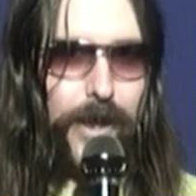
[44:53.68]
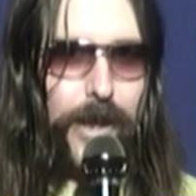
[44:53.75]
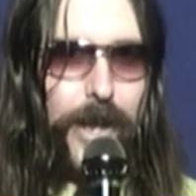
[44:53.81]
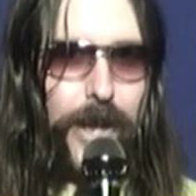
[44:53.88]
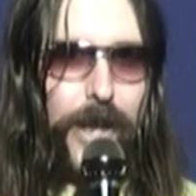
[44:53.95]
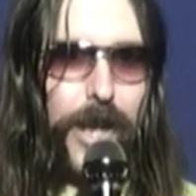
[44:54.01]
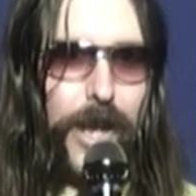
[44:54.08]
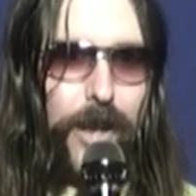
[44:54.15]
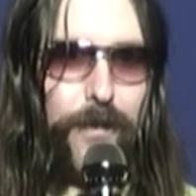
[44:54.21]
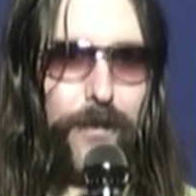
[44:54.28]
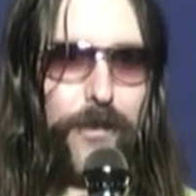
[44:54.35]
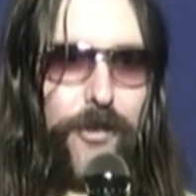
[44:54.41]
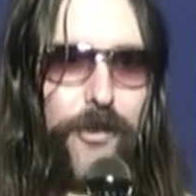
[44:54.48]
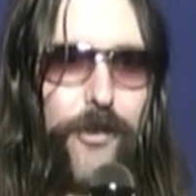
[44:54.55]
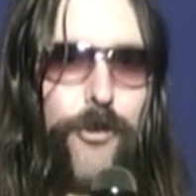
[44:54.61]
Anyhow,
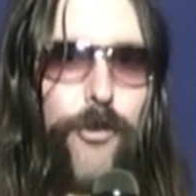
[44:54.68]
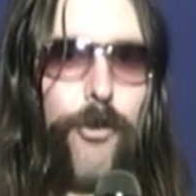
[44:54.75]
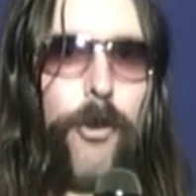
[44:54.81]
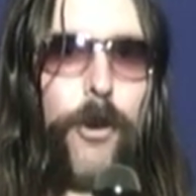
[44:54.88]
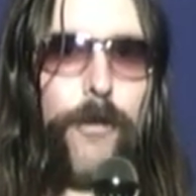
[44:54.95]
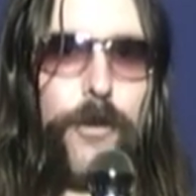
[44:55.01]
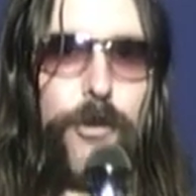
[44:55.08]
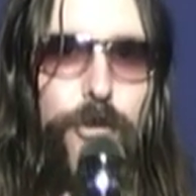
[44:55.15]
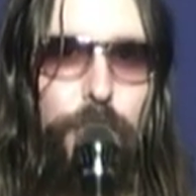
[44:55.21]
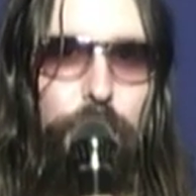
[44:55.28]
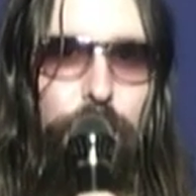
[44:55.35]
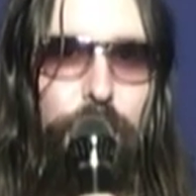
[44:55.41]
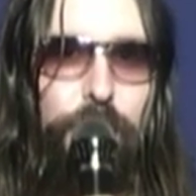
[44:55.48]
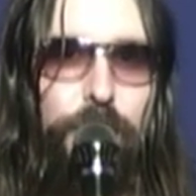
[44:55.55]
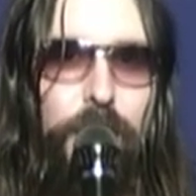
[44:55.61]
this is Troy from the
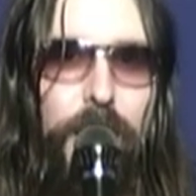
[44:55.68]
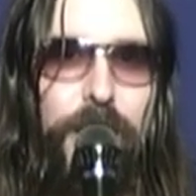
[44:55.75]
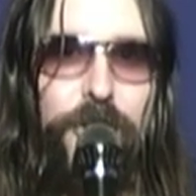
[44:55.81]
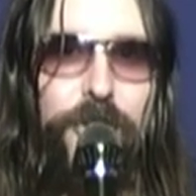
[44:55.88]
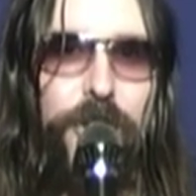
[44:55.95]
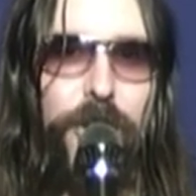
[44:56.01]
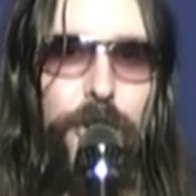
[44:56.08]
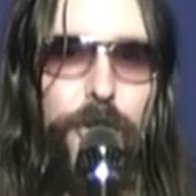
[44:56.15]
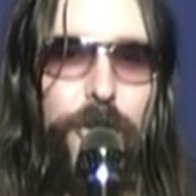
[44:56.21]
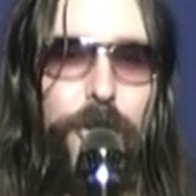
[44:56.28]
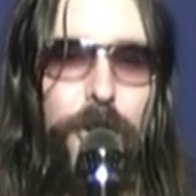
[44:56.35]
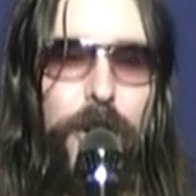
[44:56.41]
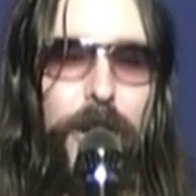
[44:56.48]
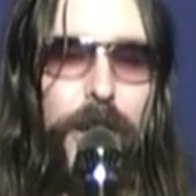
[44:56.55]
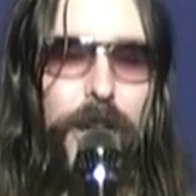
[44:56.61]
Troy's Visual Arts channel
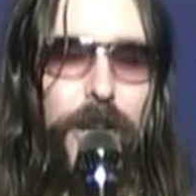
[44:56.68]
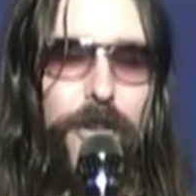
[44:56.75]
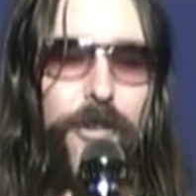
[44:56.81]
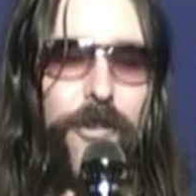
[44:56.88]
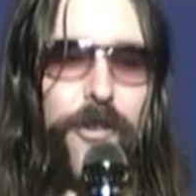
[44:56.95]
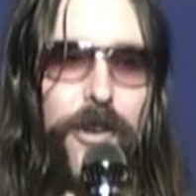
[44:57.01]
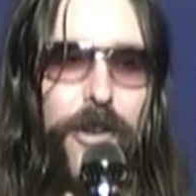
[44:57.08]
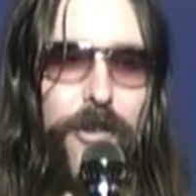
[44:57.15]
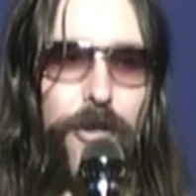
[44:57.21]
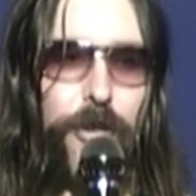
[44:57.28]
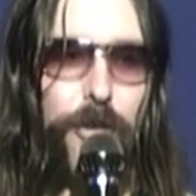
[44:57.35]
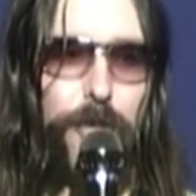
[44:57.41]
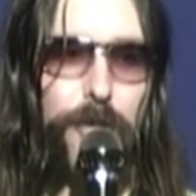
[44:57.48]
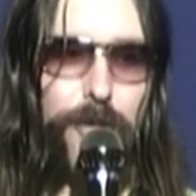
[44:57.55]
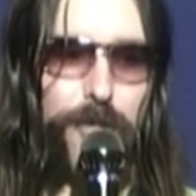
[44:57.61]
signing out. See you all.